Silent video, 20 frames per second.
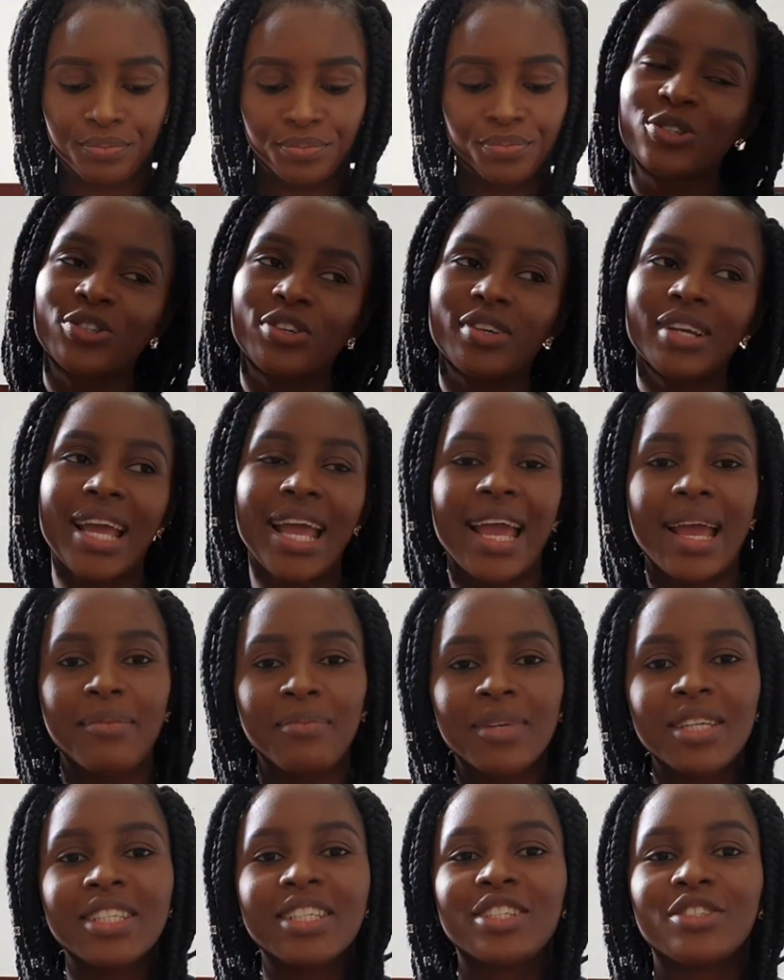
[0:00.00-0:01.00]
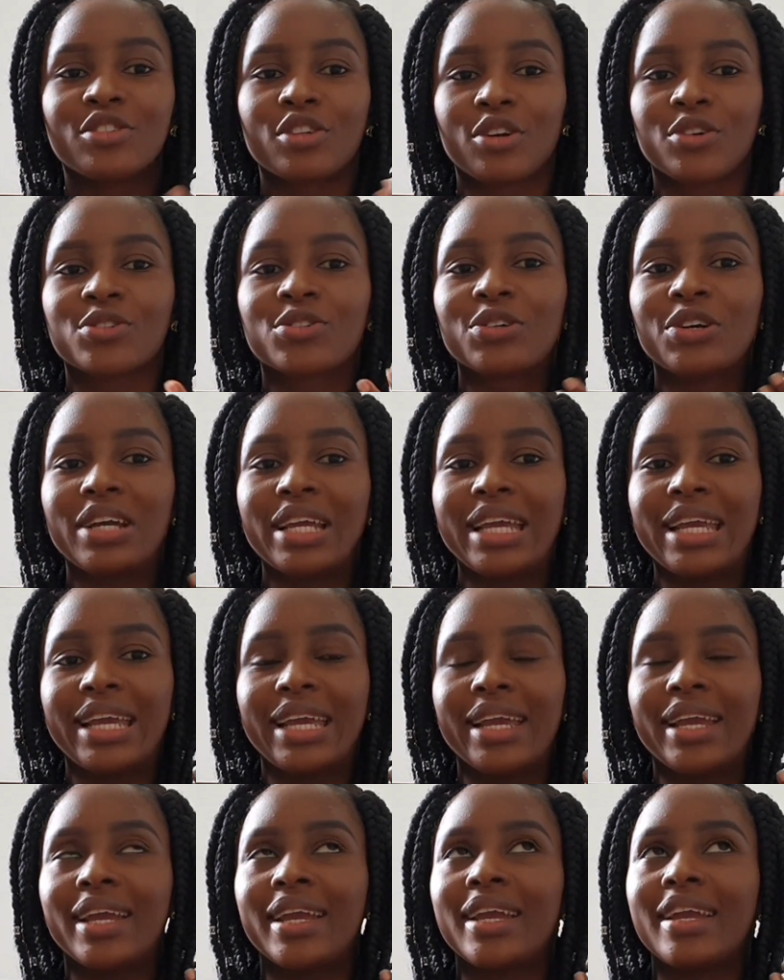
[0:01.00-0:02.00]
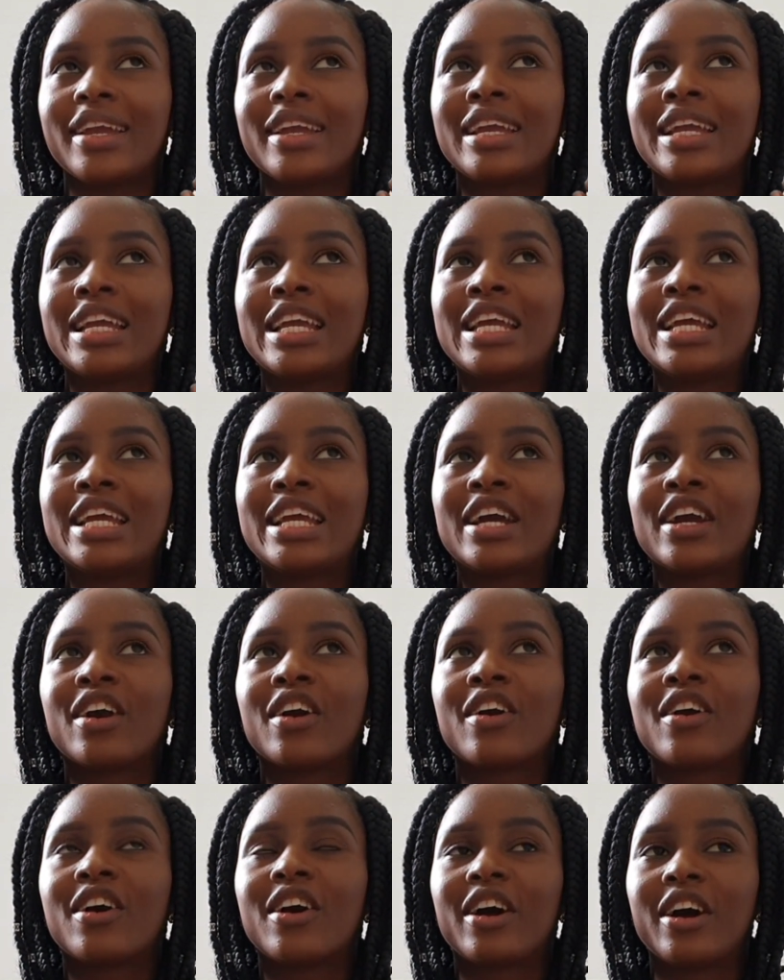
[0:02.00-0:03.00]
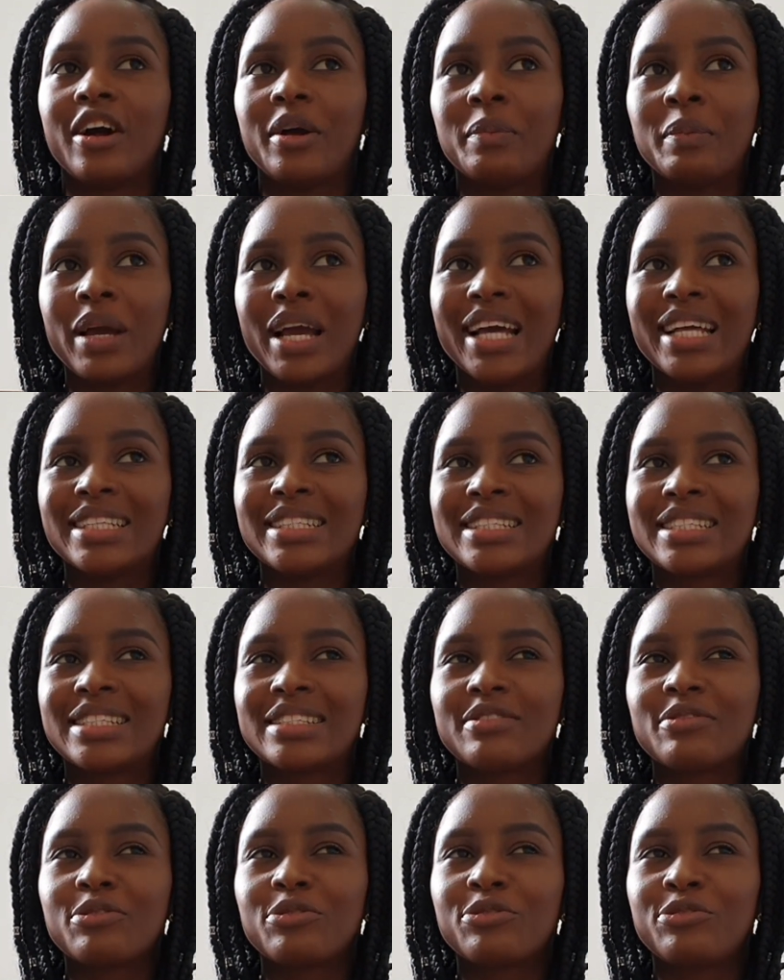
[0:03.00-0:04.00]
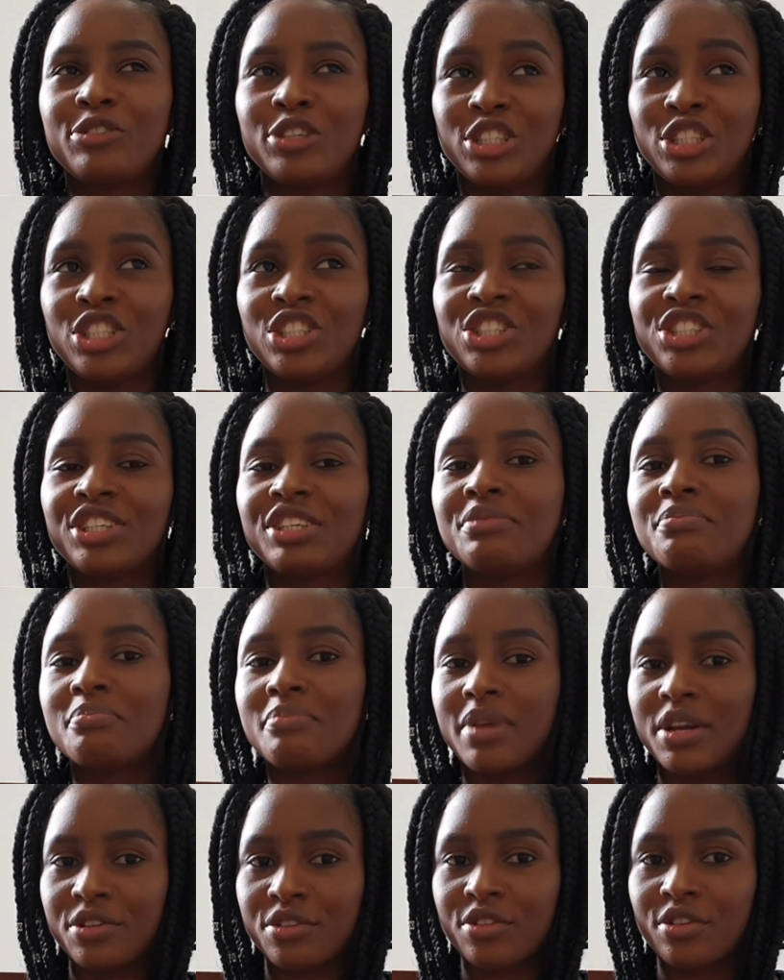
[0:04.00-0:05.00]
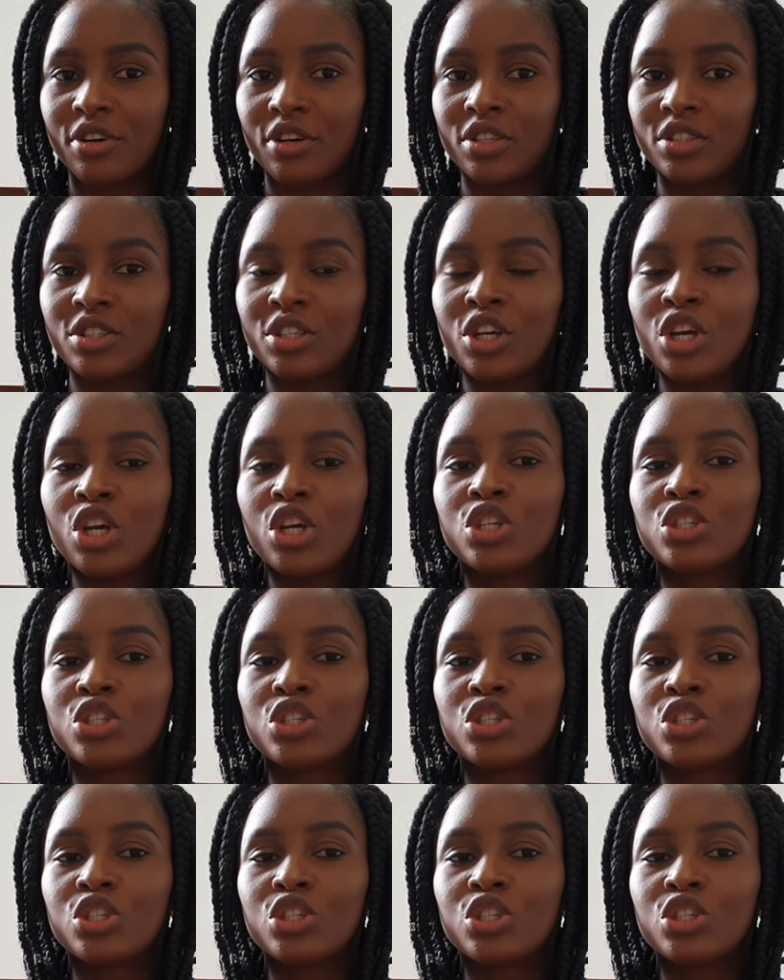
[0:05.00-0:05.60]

So hemming is also a garment finishing method.